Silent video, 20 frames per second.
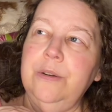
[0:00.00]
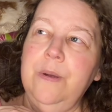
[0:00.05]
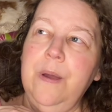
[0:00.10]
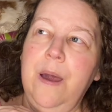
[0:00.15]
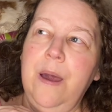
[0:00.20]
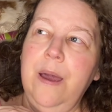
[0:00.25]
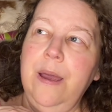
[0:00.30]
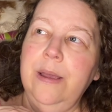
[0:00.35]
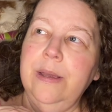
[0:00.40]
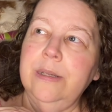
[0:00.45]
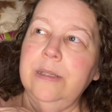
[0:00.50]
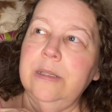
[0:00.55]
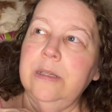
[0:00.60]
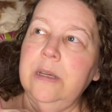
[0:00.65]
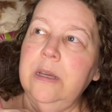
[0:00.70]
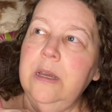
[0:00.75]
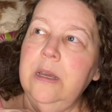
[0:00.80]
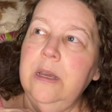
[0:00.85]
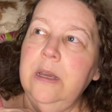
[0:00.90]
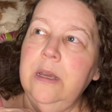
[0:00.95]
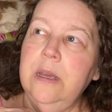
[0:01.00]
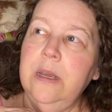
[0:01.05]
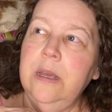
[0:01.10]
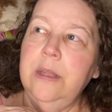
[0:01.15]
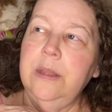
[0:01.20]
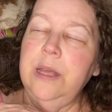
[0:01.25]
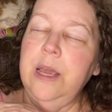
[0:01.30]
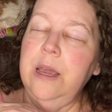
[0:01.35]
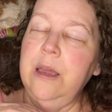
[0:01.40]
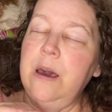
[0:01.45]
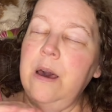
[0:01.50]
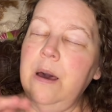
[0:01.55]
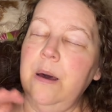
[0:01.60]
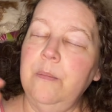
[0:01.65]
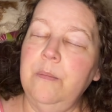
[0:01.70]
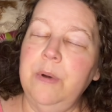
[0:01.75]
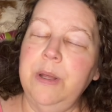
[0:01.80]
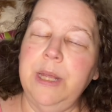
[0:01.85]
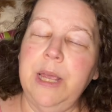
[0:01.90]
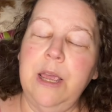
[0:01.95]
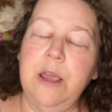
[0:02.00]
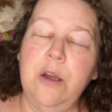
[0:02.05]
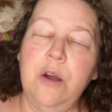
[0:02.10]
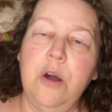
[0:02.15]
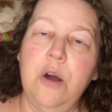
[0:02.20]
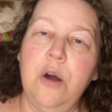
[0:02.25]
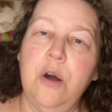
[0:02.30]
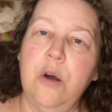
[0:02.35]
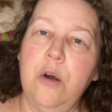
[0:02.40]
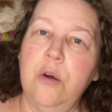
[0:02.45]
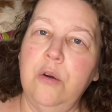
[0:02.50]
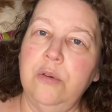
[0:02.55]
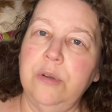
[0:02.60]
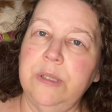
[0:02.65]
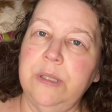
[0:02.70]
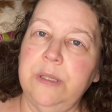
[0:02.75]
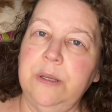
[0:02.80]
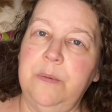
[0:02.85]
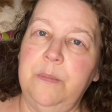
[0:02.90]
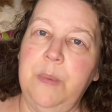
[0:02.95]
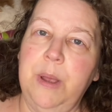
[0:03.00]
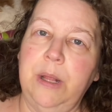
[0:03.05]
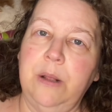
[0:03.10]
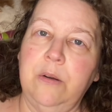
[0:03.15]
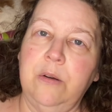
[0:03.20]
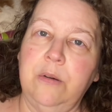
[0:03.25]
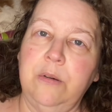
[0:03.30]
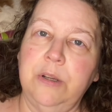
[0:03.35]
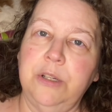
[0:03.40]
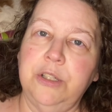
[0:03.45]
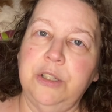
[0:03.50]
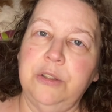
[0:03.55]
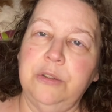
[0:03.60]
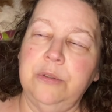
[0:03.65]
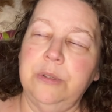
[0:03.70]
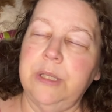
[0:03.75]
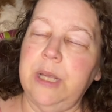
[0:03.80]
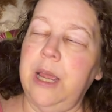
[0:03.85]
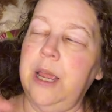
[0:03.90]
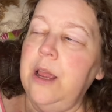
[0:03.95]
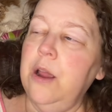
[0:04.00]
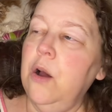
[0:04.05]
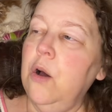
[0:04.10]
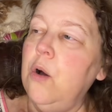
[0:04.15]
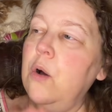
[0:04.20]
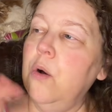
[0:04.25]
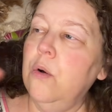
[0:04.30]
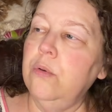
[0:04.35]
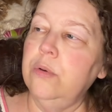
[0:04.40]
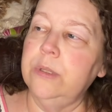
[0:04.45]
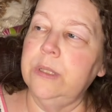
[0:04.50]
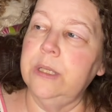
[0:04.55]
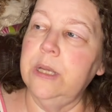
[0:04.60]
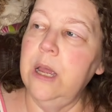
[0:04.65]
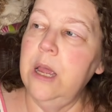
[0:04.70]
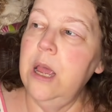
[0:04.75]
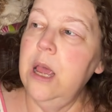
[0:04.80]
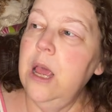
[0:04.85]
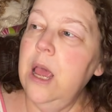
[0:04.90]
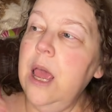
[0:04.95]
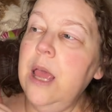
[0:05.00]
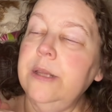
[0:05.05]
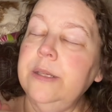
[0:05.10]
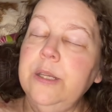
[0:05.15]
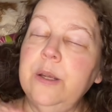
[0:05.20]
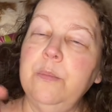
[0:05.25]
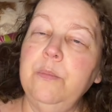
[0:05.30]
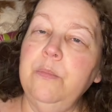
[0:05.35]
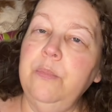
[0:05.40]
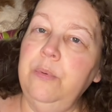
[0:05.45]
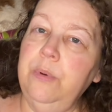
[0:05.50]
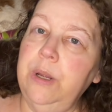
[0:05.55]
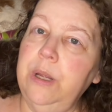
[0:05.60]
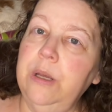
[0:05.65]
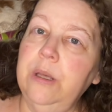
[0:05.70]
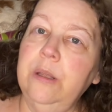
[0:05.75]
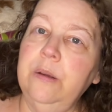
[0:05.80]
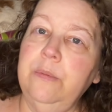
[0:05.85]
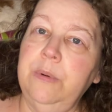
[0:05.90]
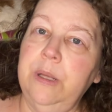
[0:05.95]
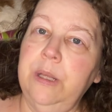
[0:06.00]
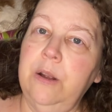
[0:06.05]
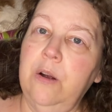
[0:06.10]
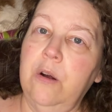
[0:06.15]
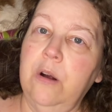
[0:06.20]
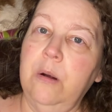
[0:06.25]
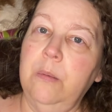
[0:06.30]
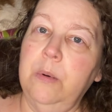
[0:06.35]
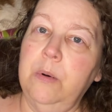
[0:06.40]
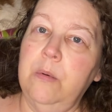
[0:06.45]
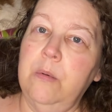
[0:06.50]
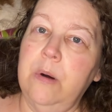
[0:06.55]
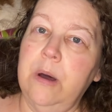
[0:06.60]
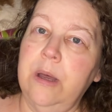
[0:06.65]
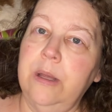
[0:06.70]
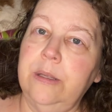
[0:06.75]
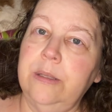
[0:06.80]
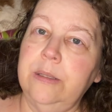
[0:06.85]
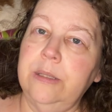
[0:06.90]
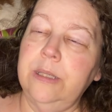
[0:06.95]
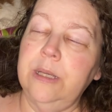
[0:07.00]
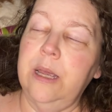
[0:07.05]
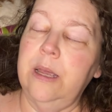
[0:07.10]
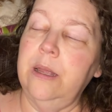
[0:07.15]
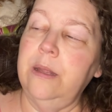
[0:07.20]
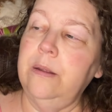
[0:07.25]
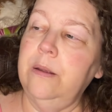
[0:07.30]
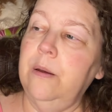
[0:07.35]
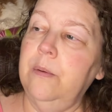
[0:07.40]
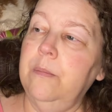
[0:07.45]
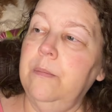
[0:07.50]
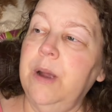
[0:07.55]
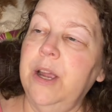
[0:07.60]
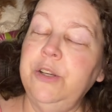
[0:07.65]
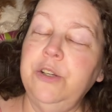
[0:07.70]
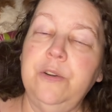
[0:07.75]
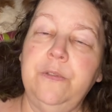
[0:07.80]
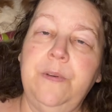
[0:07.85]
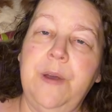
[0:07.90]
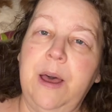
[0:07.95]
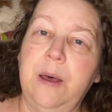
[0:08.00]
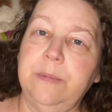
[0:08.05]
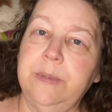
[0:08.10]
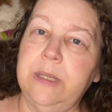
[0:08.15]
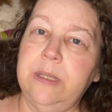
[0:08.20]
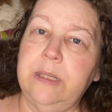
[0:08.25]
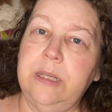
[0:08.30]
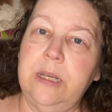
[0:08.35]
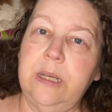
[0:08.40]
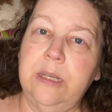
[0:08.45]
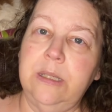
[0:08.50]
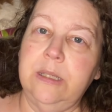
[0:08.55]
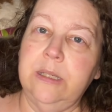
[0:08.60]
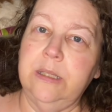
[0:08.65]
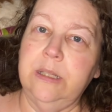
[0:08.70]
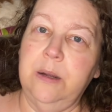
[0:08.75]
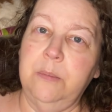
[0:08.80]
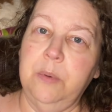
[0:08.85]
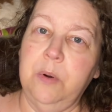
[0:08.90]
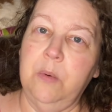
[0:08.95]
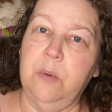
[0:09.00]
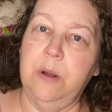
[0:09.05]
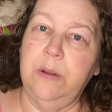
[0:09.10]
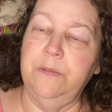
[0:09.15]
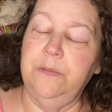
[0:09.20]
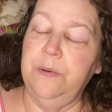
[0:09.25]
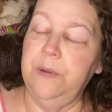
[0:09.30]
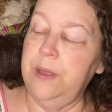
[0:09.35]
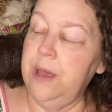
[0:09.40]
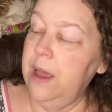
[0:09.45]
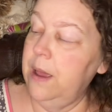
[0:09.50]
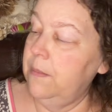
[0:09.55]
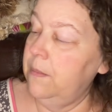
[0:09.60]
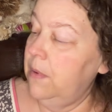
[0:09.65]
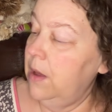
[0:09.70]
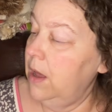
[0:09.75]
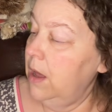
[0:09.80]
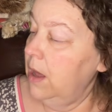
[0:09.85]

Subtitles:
guys, they come with a host of medical issues. A host. And some really, really horrible ones. And mitral valve disease is number one for them.